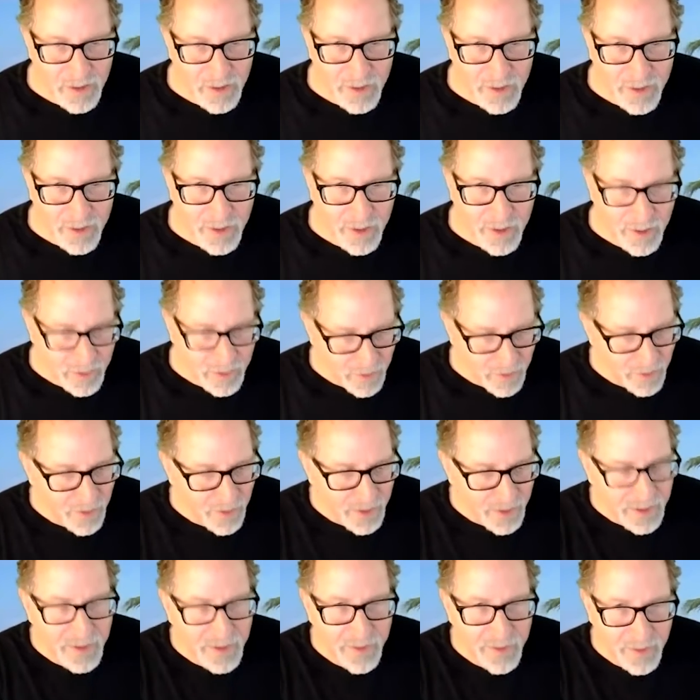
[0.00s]
you got to
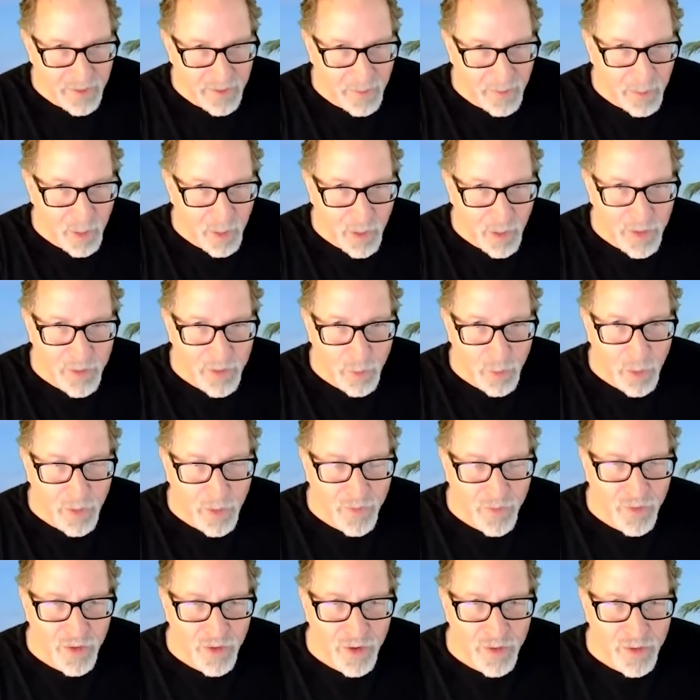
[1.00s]
think of the employees that work
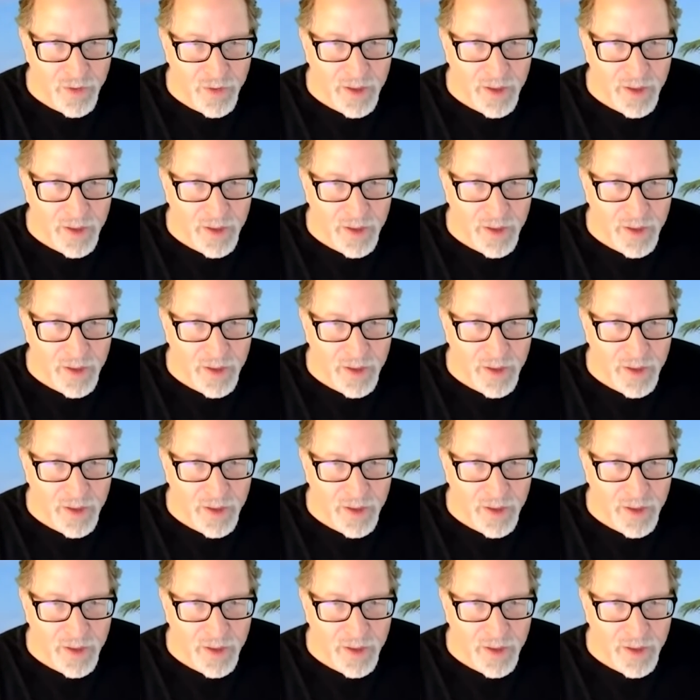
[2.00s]
for you.